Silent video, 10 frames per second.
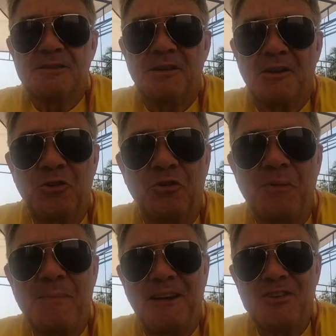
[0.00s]
so I could
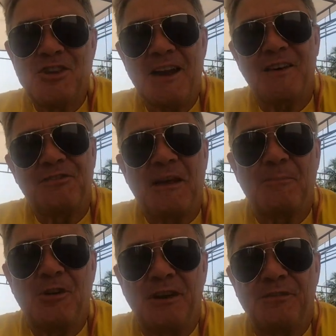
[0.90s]
only manage half
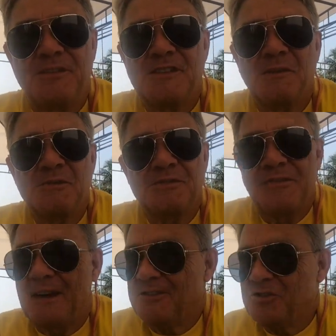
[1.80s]
that breakfast. It was
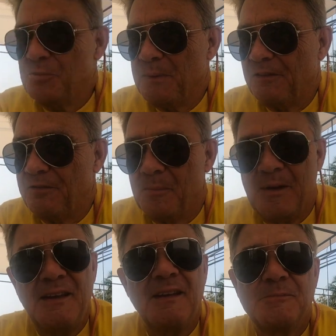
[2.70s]
far too big for
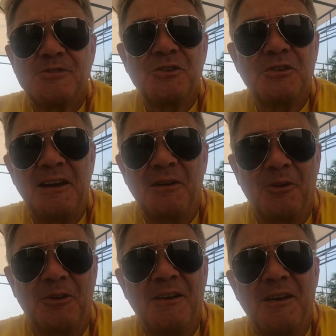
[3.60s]
me. I'm sure
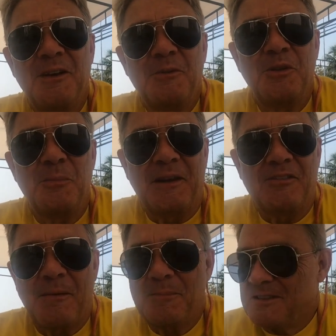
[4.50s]
anyone with a
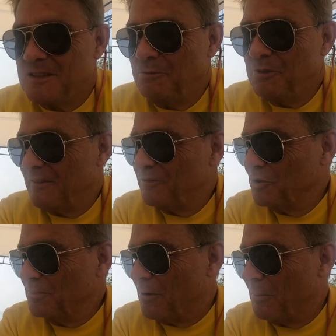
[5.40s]
bigger appetite would have
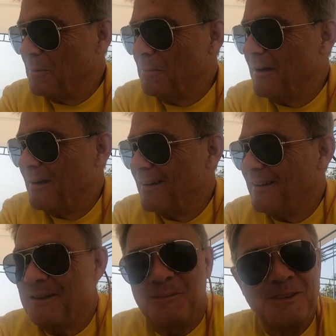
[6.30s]
no problem.
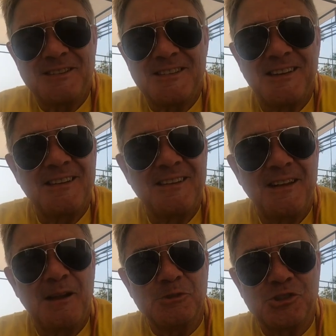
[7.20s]
Uh, but uh,
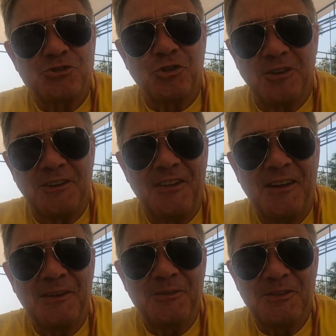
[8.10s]
I was struggling
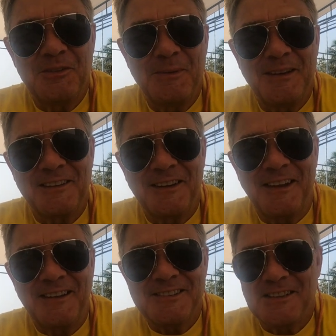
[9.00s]
there with the bacon and
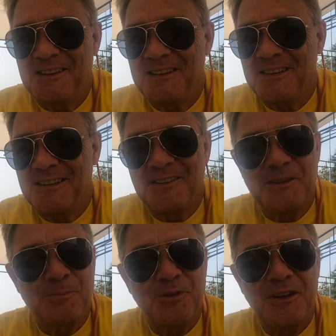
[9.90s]
eggs and uh,
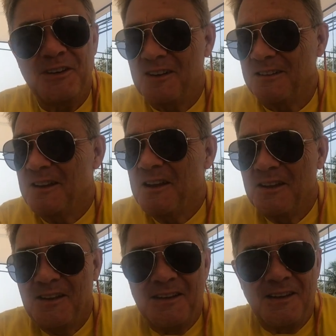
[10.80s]
the bread. And
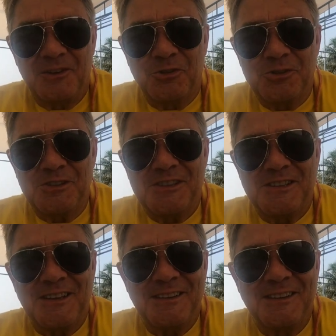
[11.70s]
I
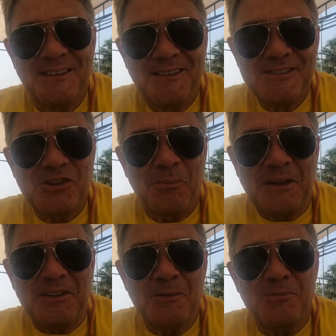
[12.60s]
couldn't uh, stop
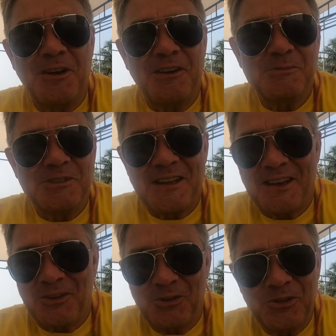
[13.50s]
eating the bread. It was
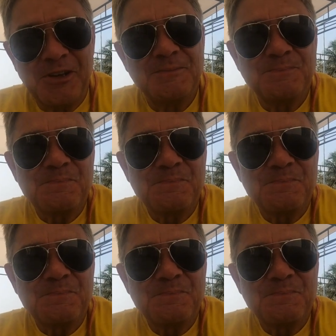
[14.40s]
that good.